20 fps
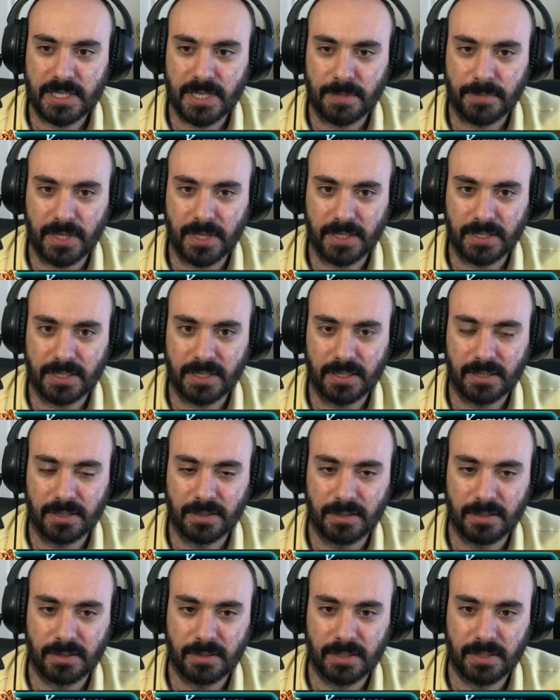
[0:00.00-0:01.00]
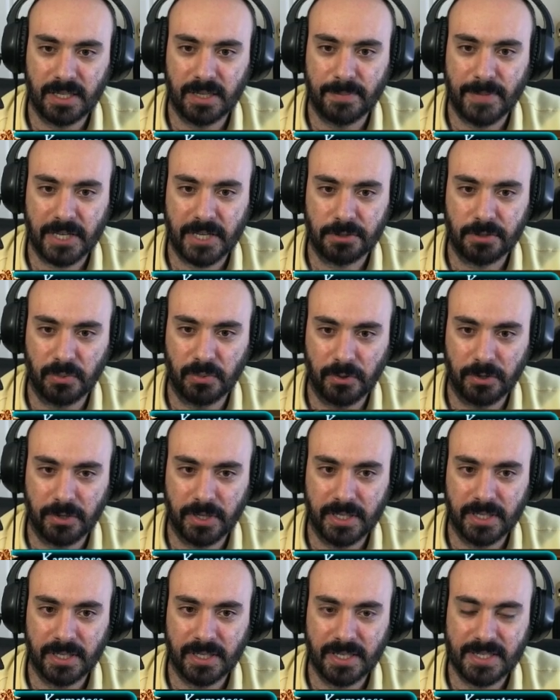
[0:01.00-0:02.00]
something to get him extra
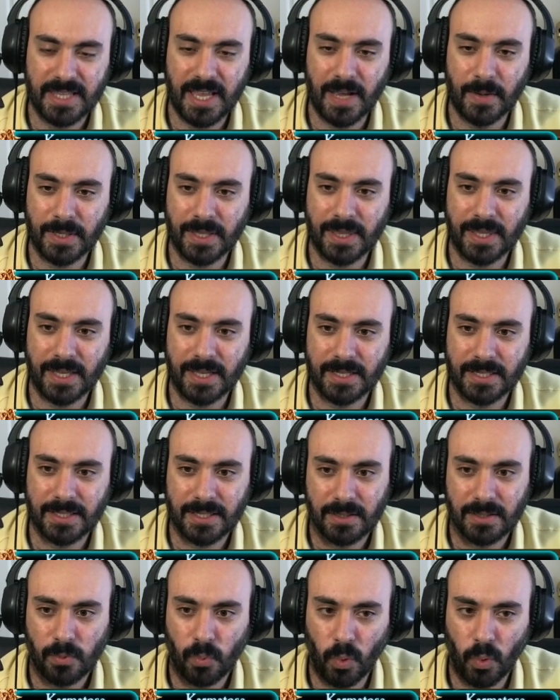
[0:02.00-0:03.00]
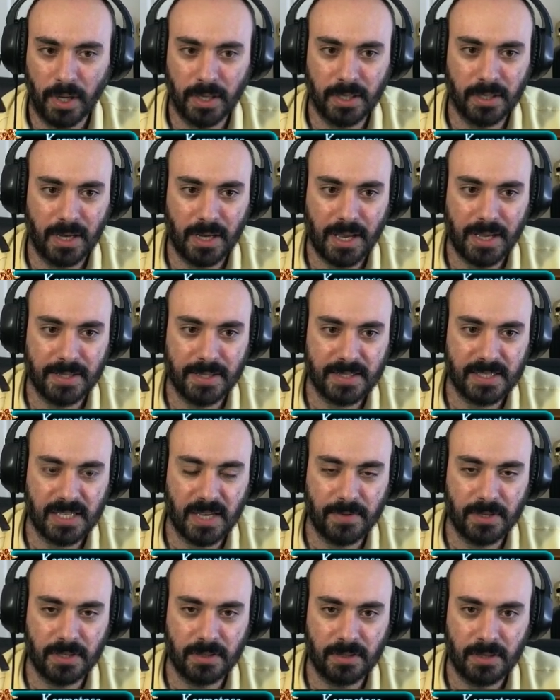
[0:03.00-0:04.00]
worried, because now he thinks 1 and
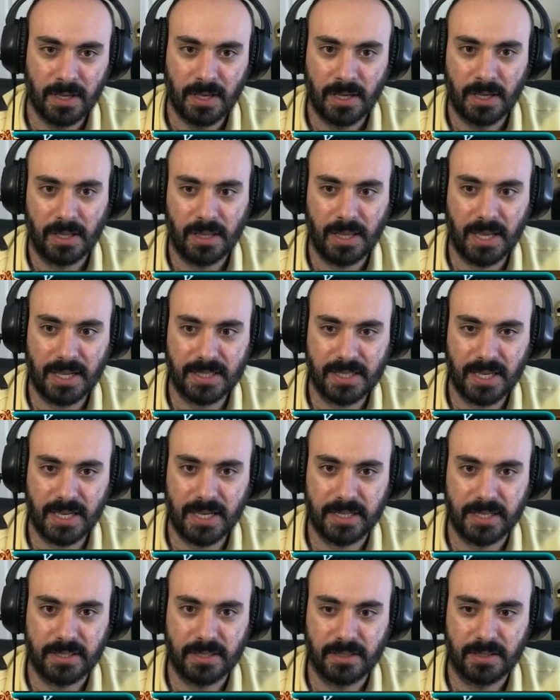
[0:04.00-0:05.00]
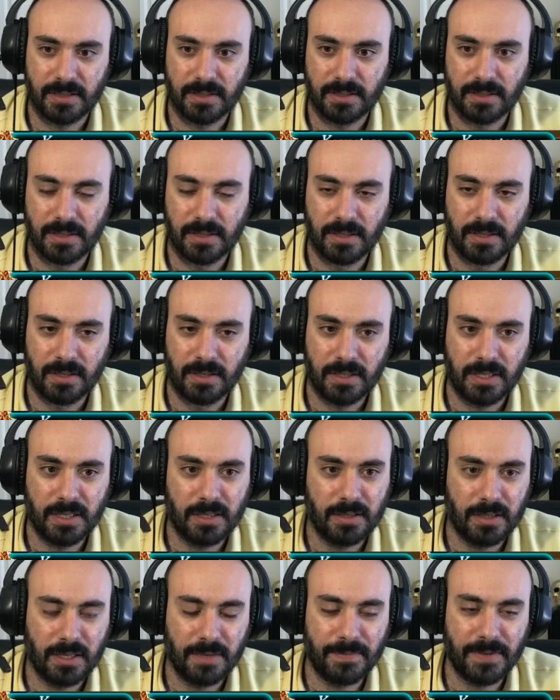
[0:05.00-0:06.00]
7, that's 8.
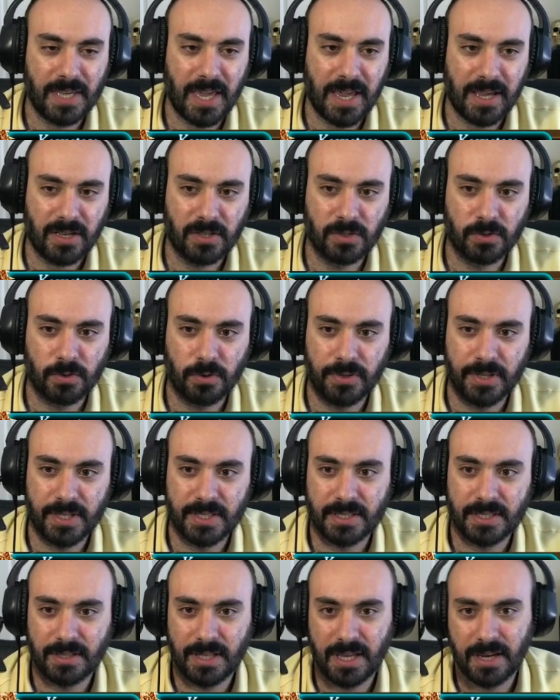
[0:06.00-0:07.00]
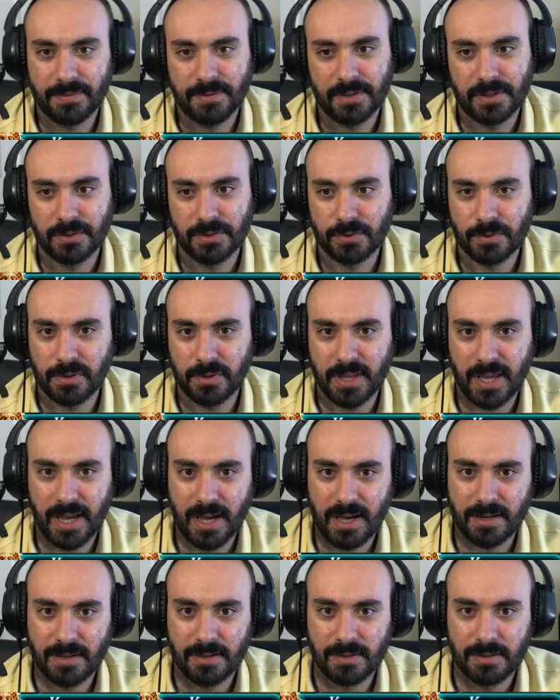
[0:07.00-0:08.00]
If he can't control this, he'll have to control
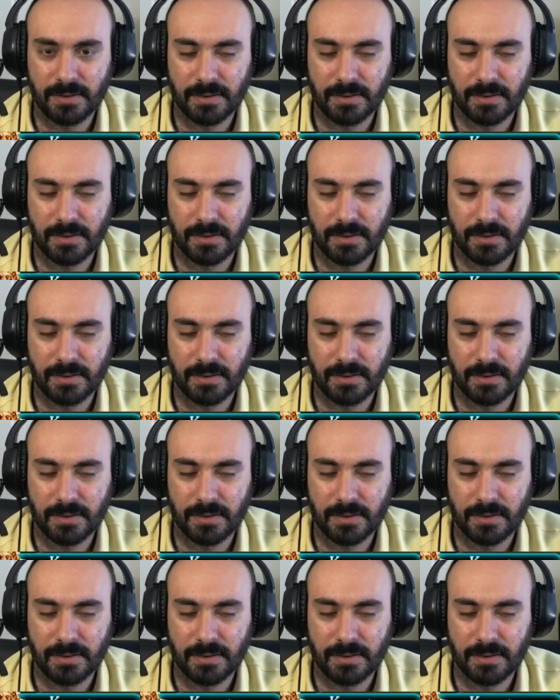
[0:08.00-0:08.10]
that.